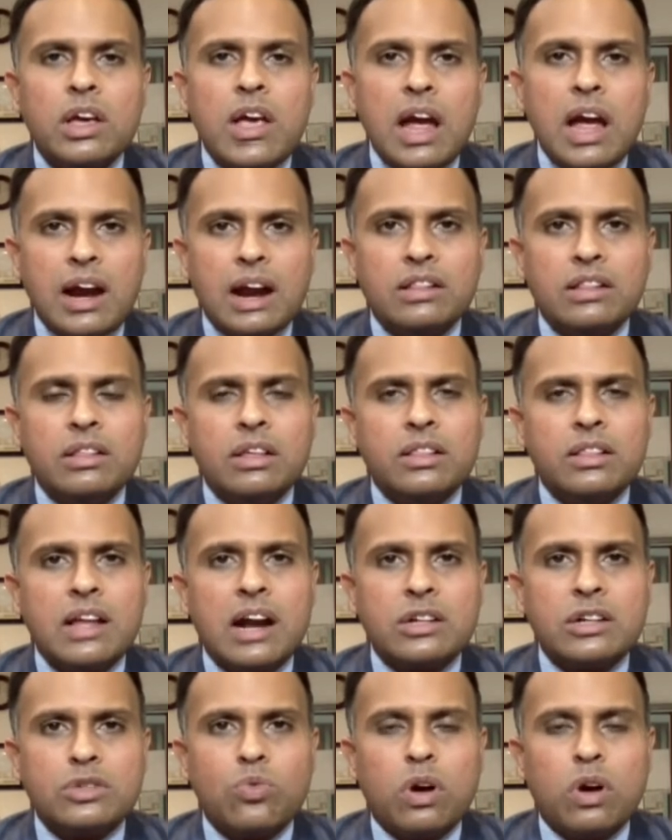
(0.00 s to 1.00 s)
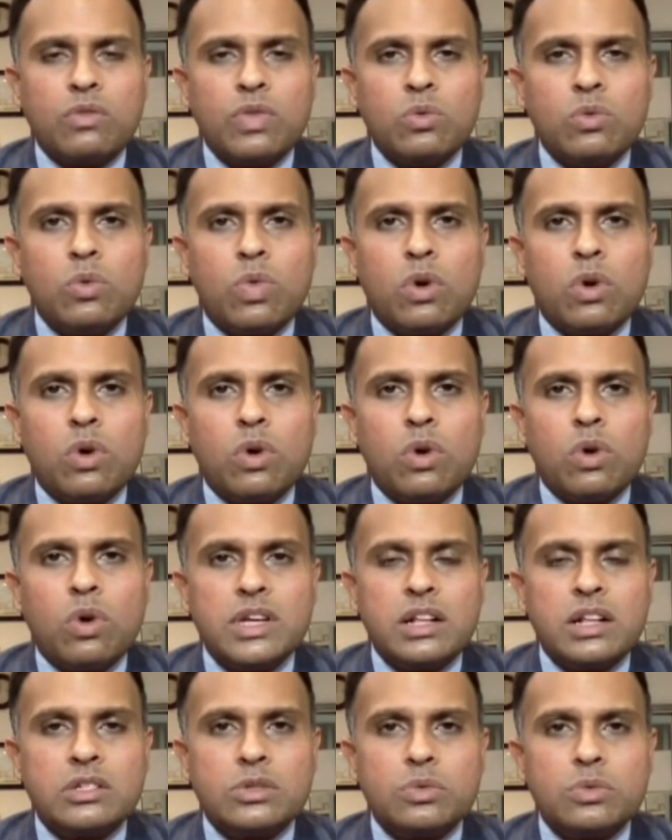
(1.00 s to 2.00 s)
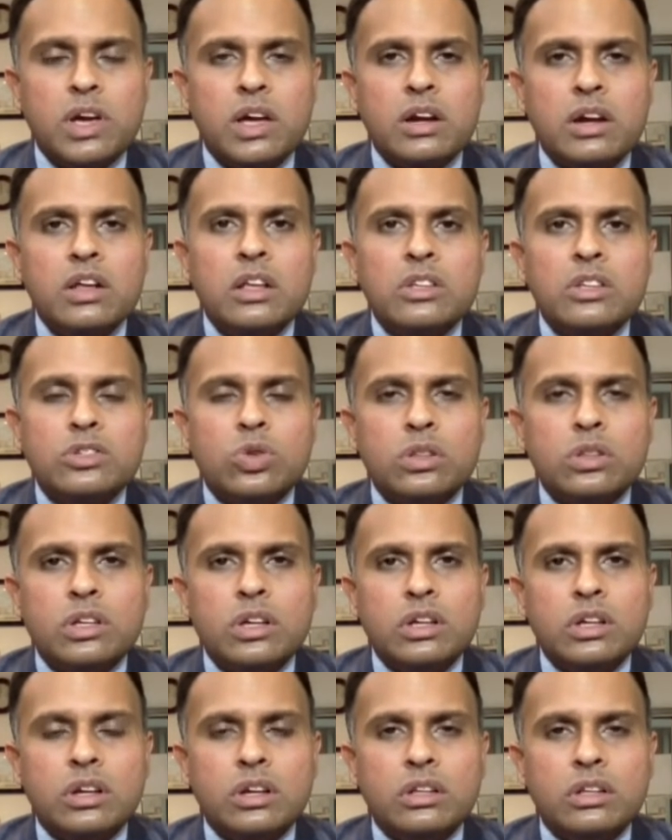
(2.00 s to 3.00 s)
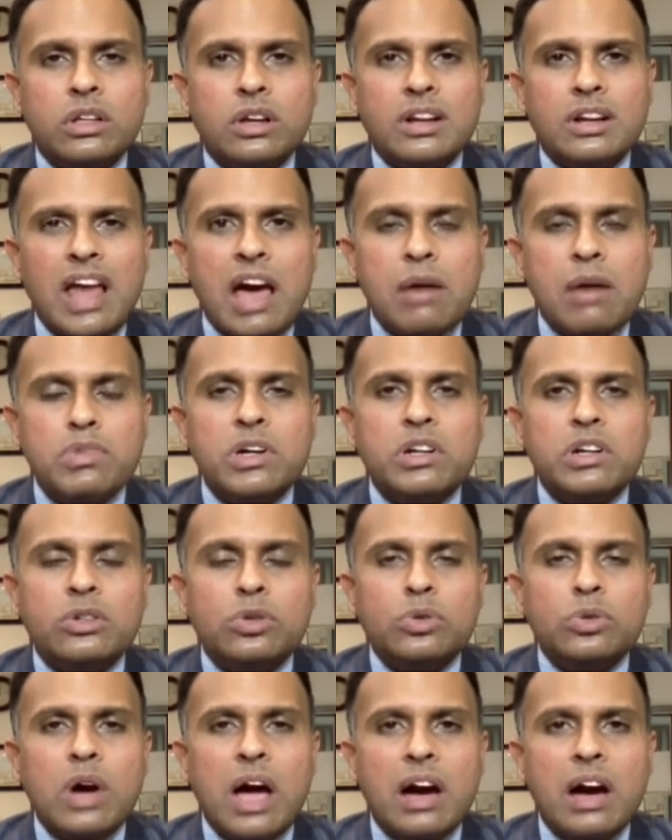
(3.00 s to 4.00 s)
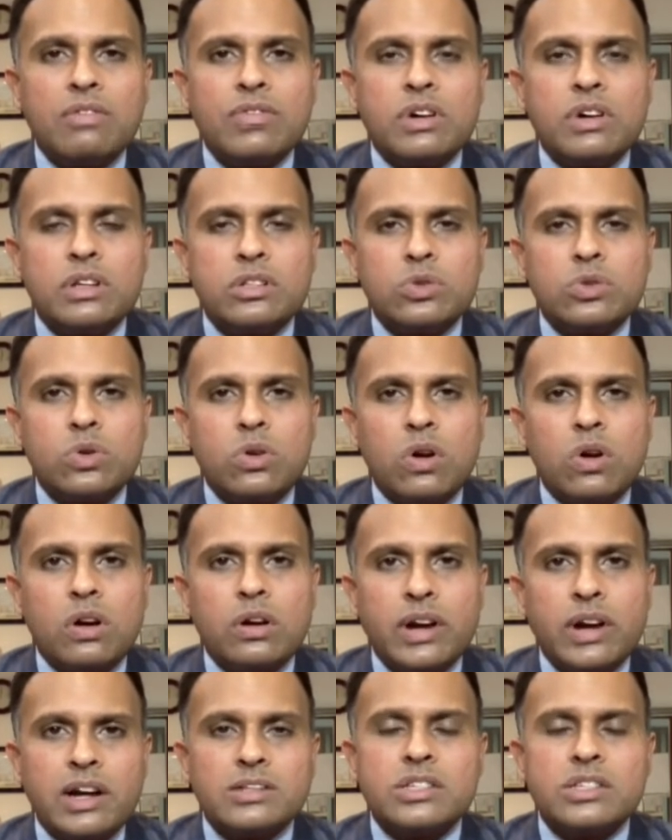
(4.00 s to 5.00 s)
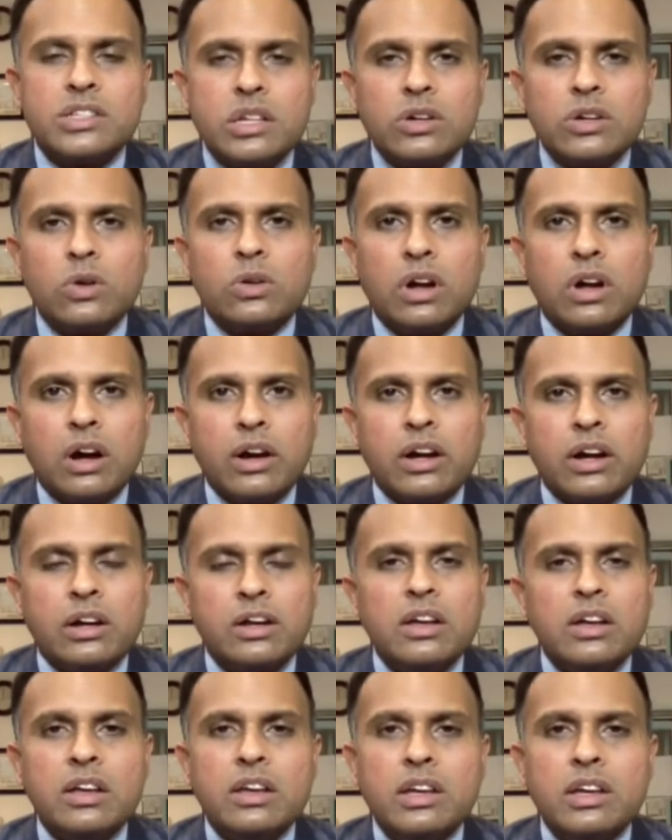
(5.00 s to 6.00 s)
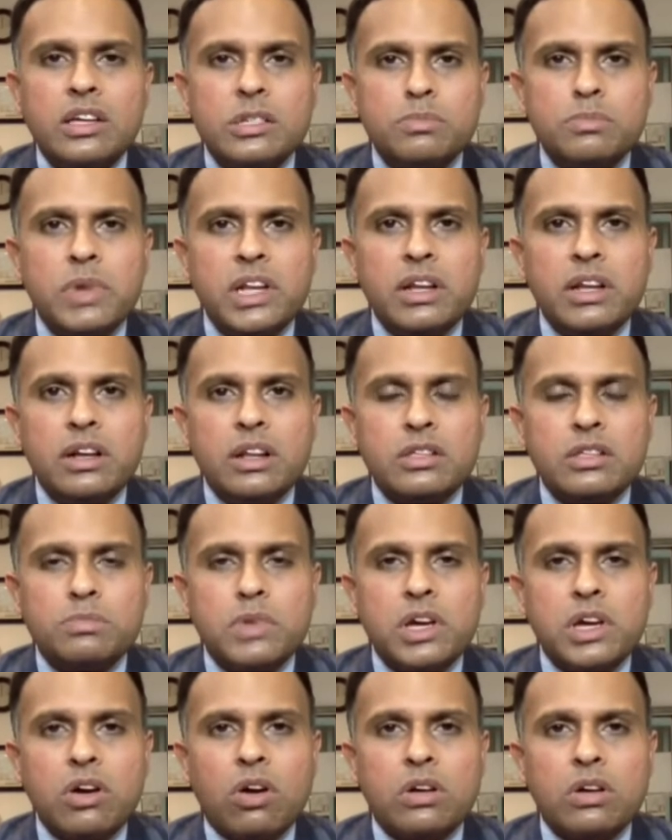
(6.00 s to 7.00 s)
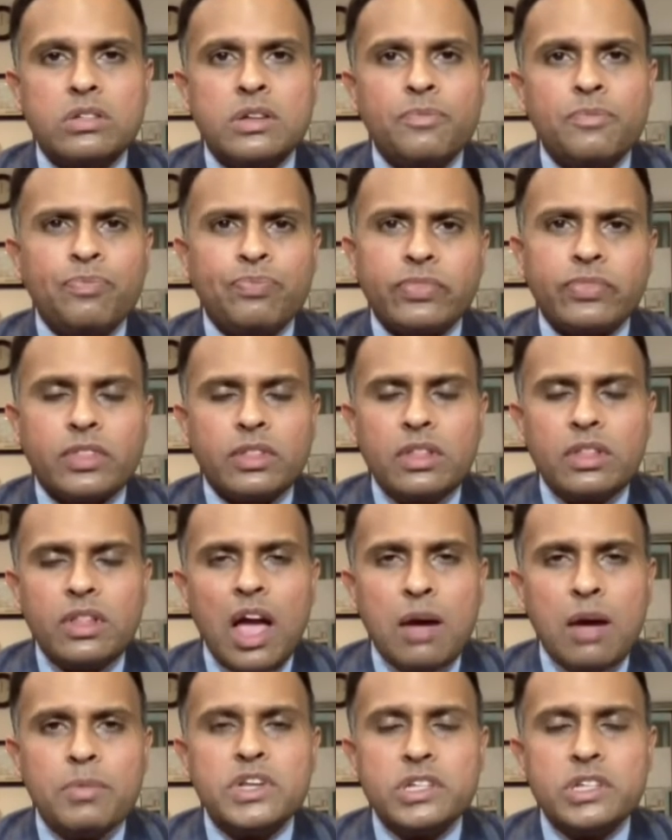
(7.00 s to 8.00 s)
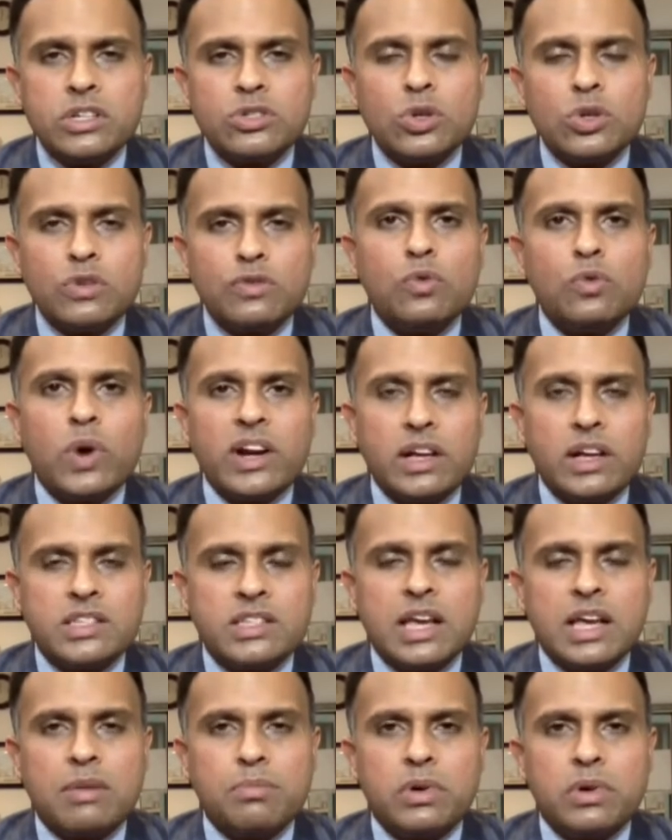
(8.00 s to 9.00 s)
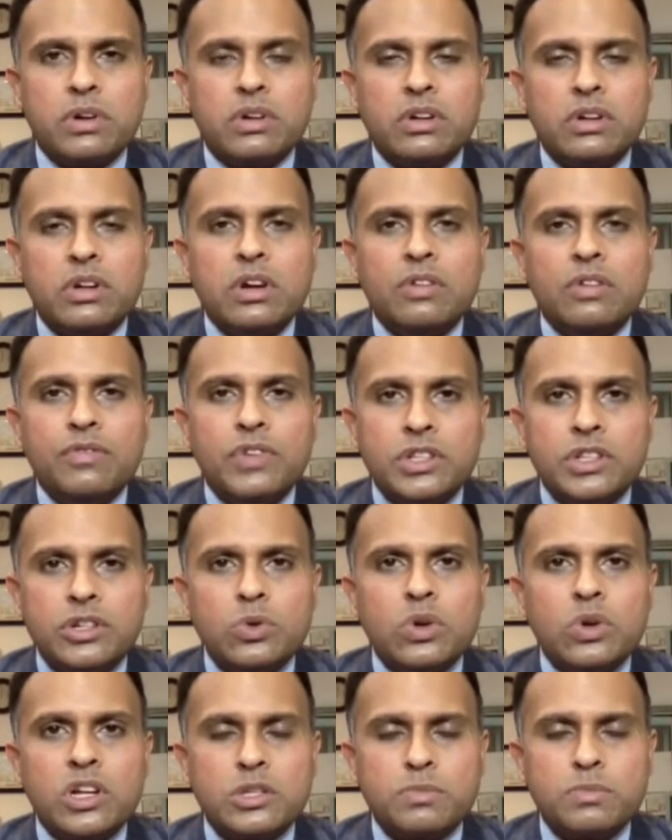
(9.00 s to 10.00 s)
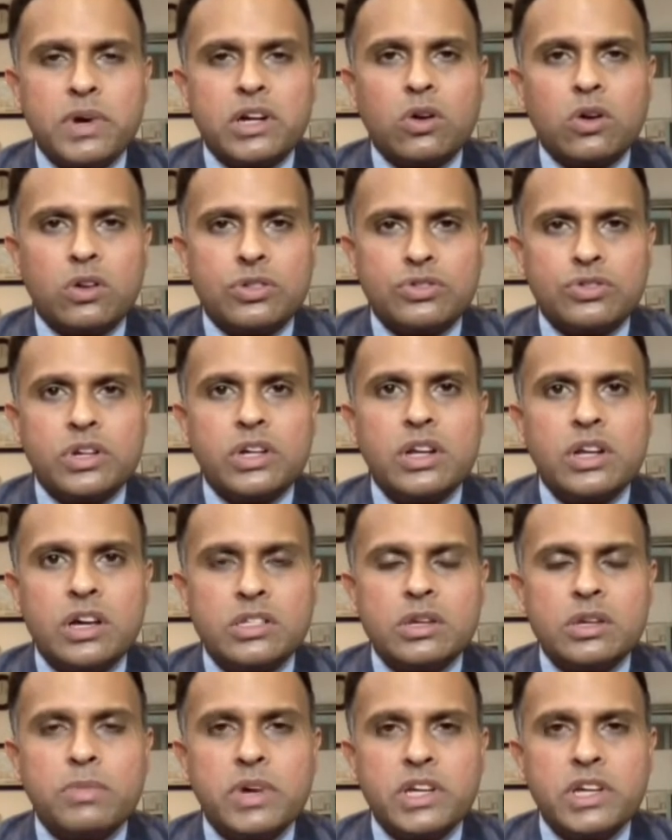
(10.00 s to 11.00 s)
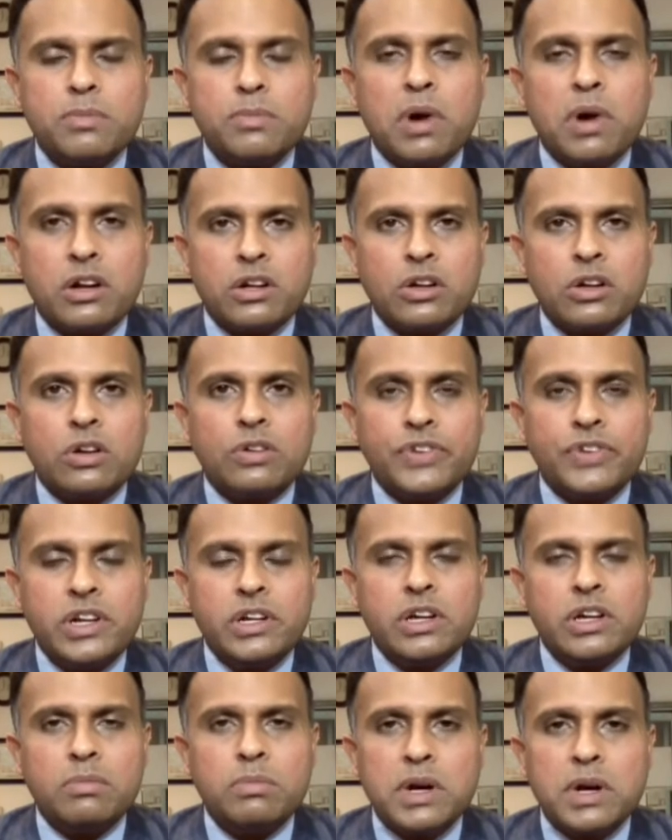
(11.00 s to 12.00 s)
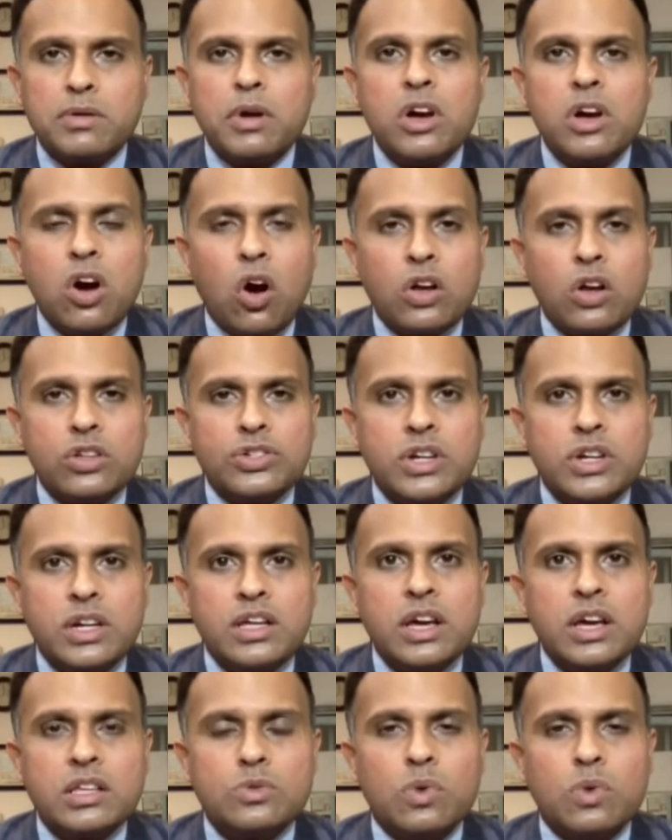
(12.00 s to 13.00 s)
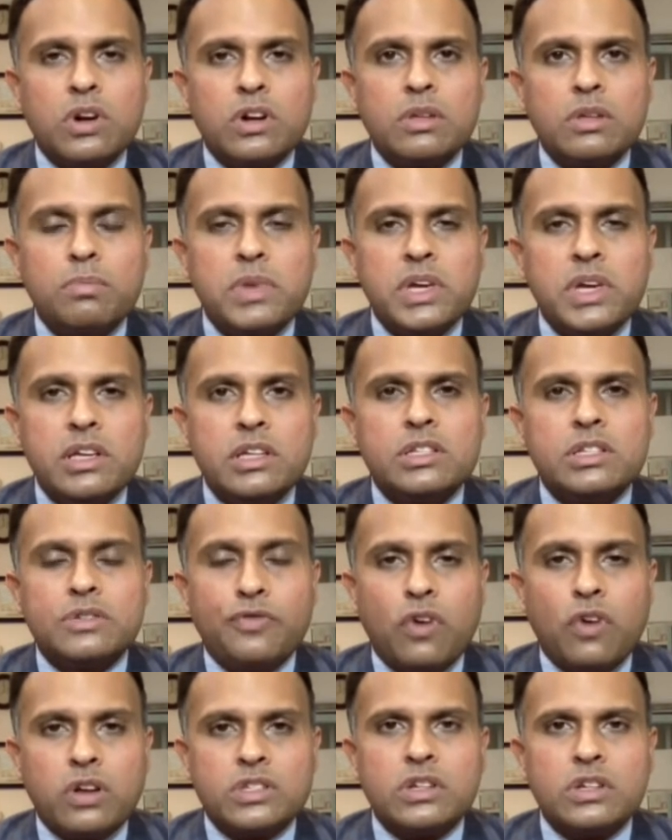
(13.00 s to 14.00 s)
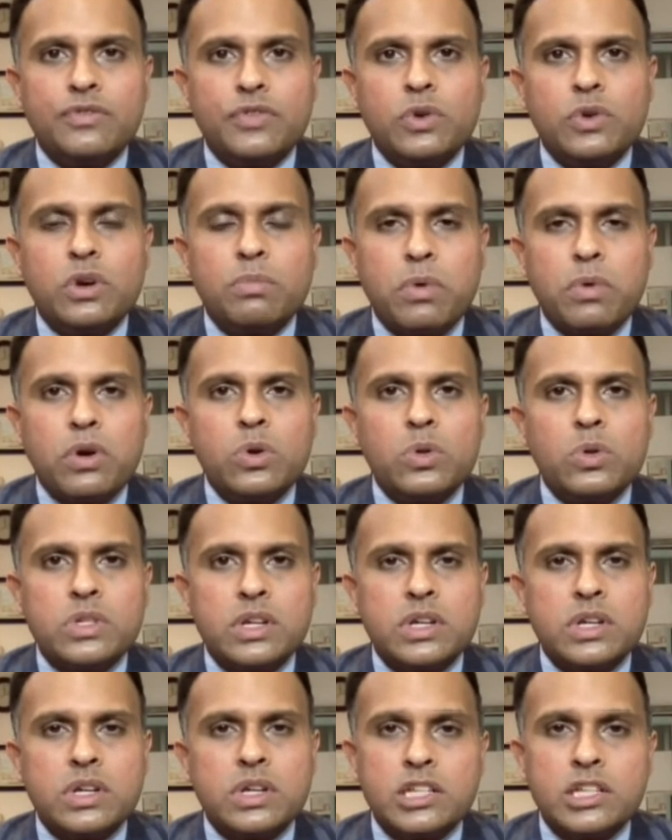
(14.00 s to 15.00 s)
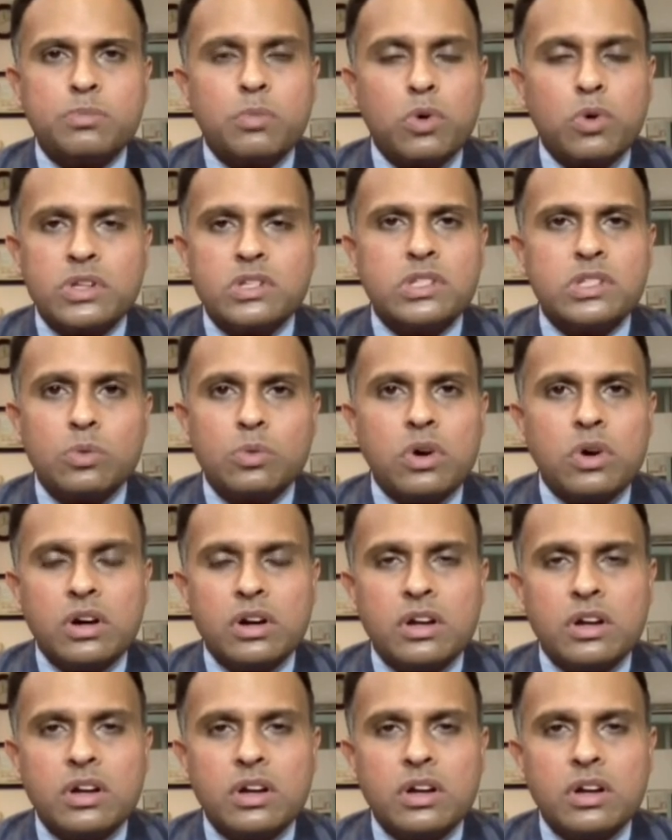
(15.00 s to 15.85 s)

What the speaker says: And I think that's what we want to see elsewhere. So the clamor to have a so-called net zero target is meaningless because, I mean, just to give you one example, with due respect, Australia is a major partner of India, but Australia is one of the biggest fossil fuel producers and exporters in the world.